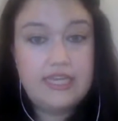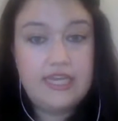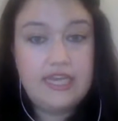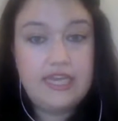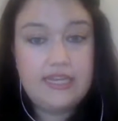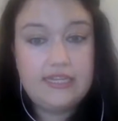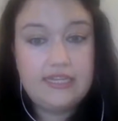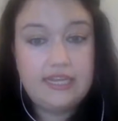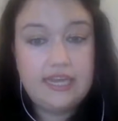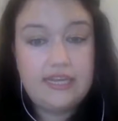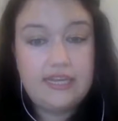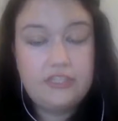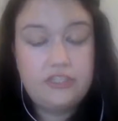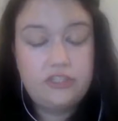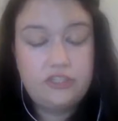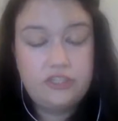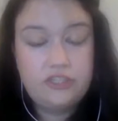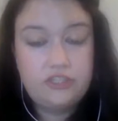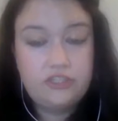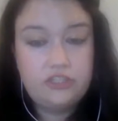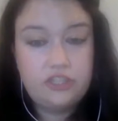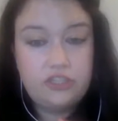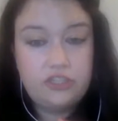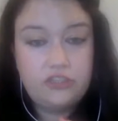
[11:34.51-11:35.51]
the
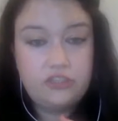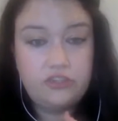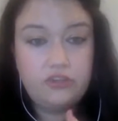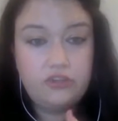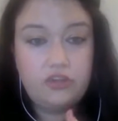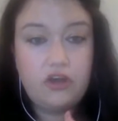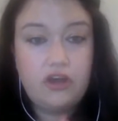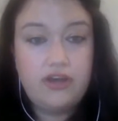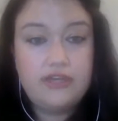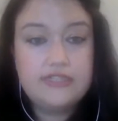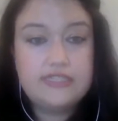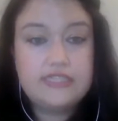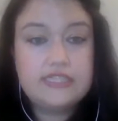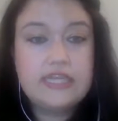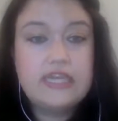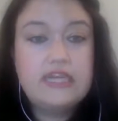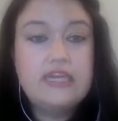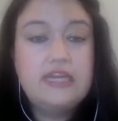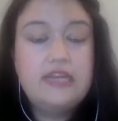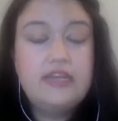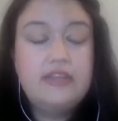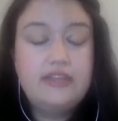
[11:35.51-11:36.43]
anti-transgender laws